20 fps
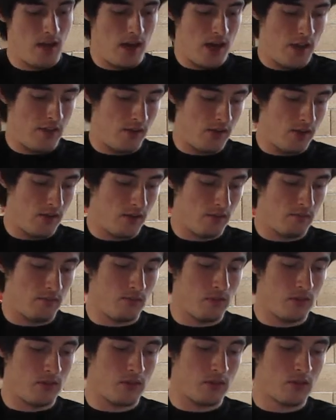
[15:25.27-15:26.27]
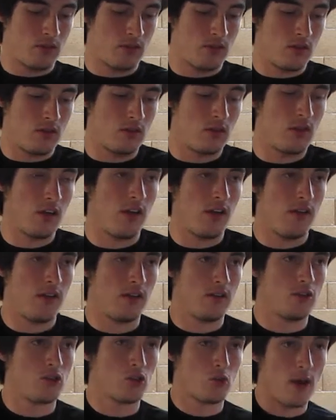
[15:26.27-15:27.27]
And the
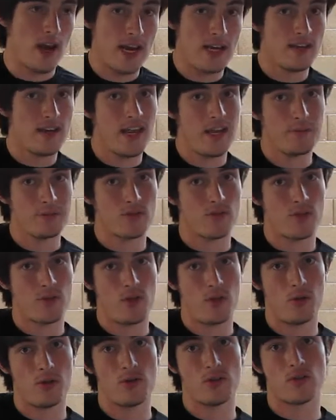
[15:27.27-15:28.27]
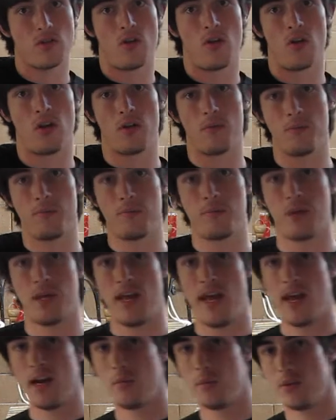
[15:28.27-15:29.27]
trade names for those are
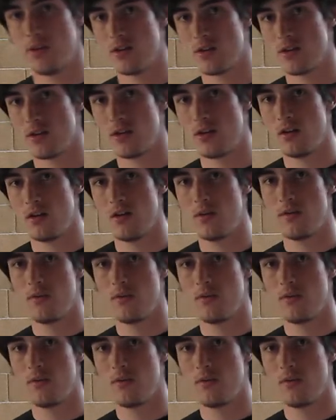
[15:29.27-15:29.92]
Banana Blizzard,